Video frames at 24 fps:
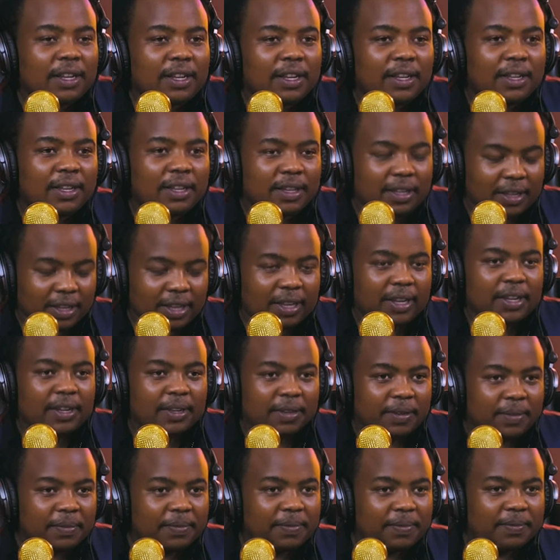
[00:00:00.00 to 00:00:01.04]
Yeah, so that's why
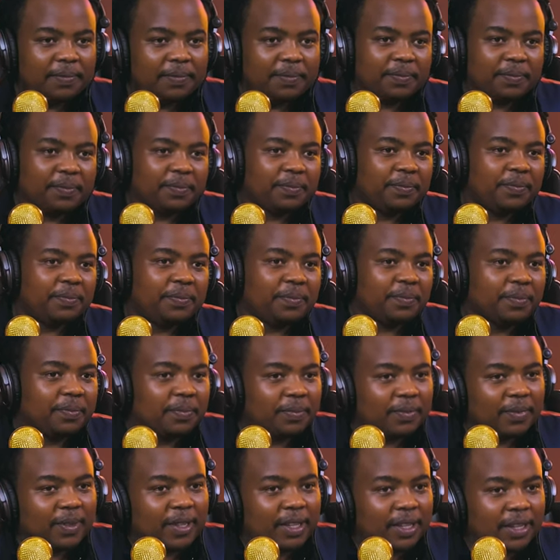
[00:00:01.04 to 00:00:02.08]
I'm saying it depends.
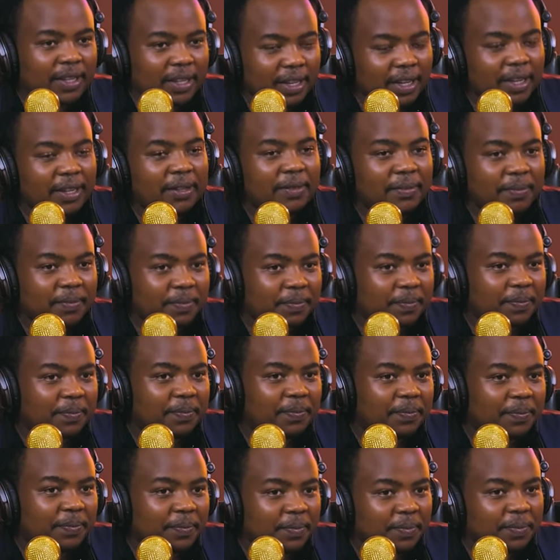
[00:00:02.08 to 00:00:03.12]
Some
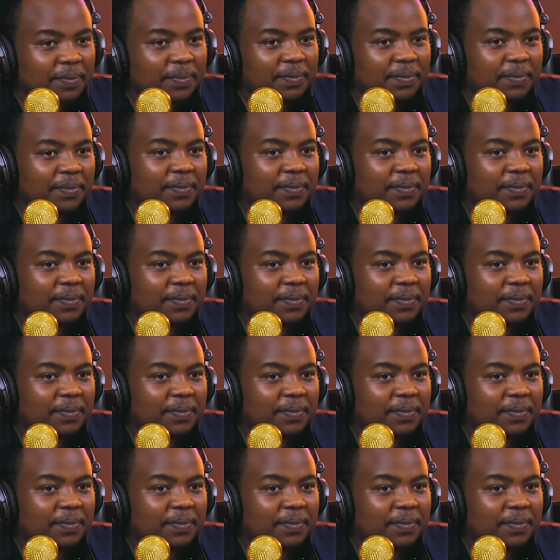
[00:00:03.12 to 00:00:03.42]
people who pays